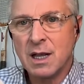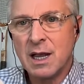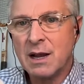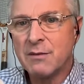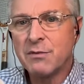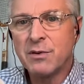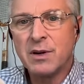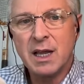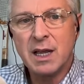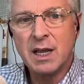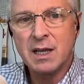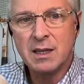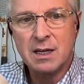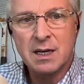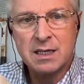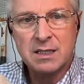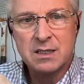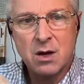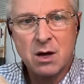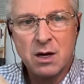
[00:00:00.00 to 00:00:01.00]
Every day that
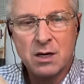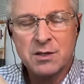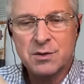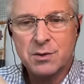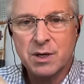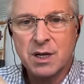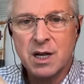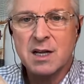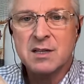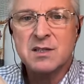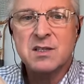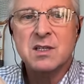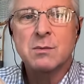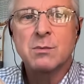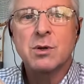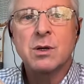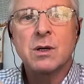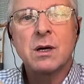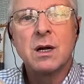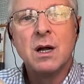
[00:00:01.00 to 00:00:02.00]
I talk to a
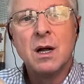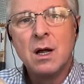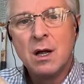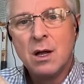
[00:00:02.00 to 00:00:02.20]
customer